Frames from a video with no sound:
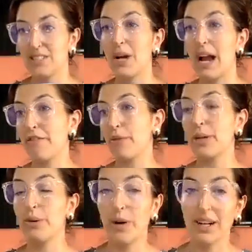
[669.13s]
So
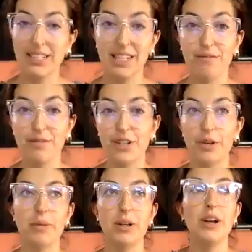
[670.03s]
everyone who walks in the
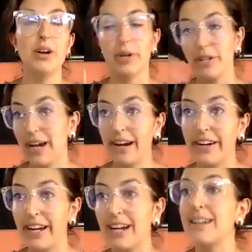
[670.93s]
room or your
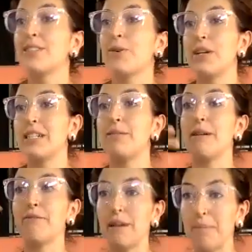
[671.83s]
area is going to
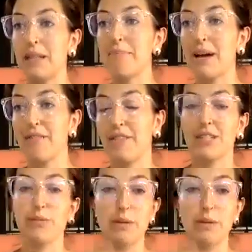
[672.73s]
be reaping the benefits.